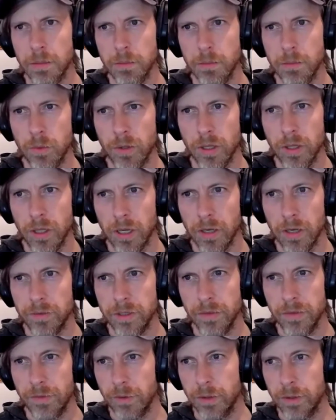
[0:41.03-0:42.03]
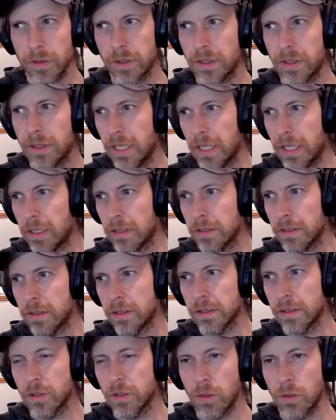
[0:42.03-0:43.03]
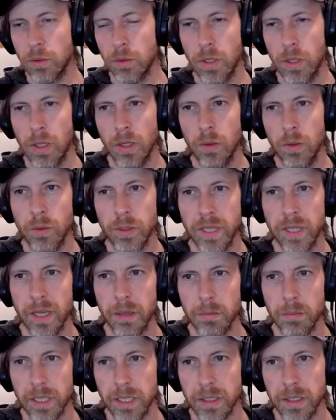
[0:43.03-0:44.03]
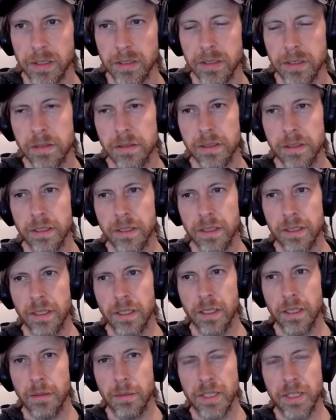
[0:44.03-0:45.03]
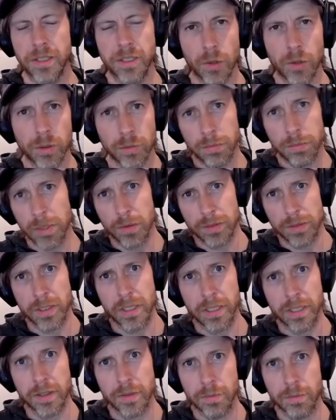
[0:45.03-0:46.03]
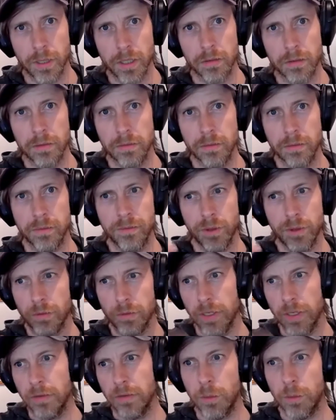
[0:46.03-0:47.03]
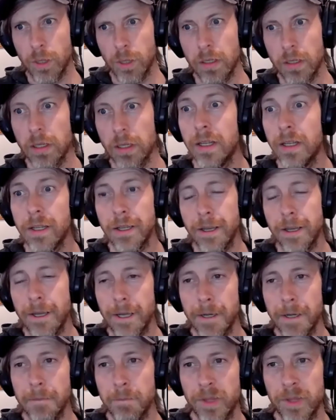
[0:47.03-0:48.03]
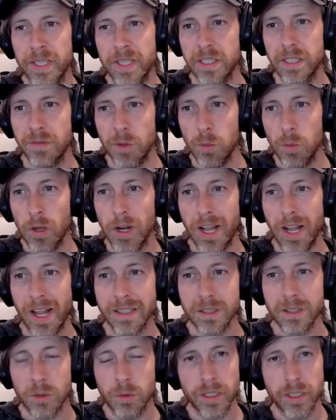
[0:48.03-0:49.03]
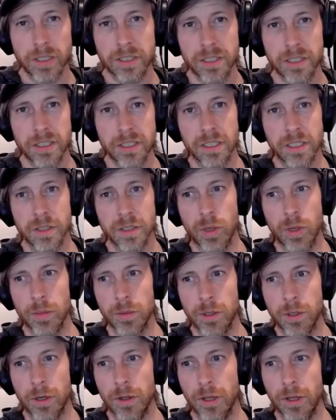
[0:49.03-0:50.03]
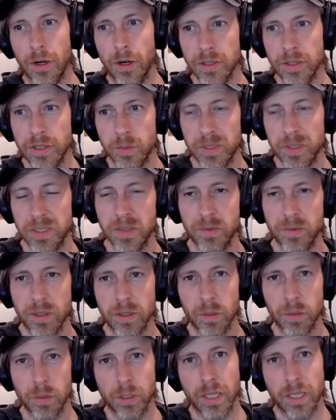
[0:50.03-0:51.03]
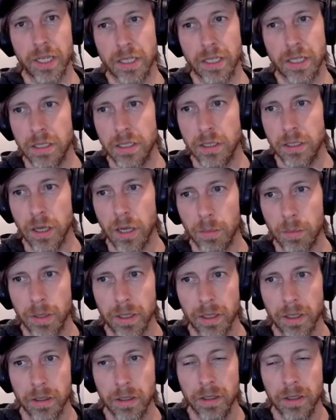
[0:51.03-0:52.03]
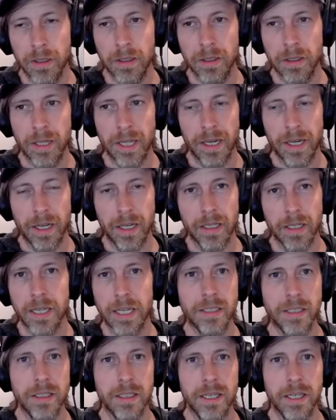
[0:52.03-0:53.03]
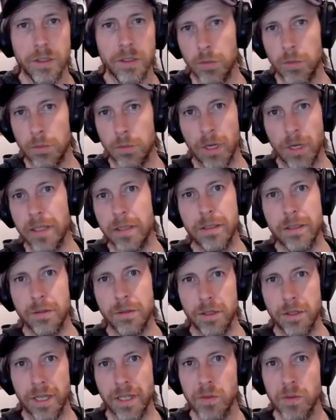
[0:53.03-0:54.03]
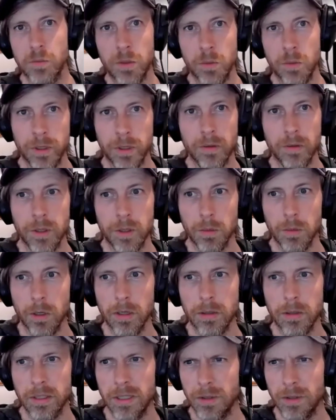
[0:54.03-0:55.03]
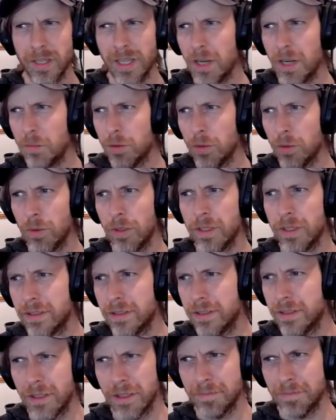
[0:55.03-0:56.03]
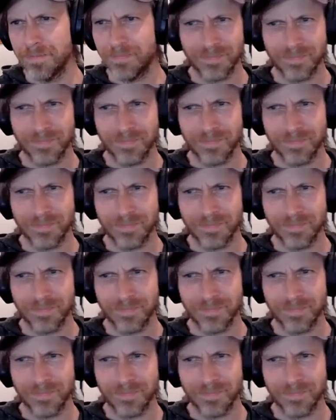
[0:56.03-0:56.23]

with a lot of different things. So what that means, and don't abuse this, but feel free if you want, is that if you want to ask questions in this webinar that aren't specifically related to the topic at hand, I don't mind. You can ask me whatever you want, camera ones or